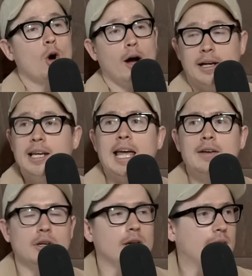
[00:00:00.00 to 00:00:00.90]
I reckon
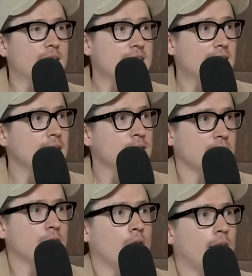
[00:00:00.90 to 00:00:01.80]
even a, a D's
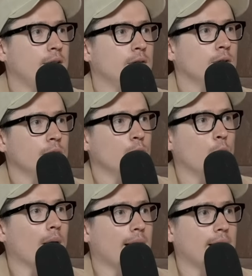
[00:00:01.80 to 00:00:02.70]
at nine
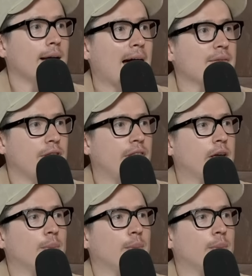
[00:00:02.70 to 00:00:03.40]
will have a think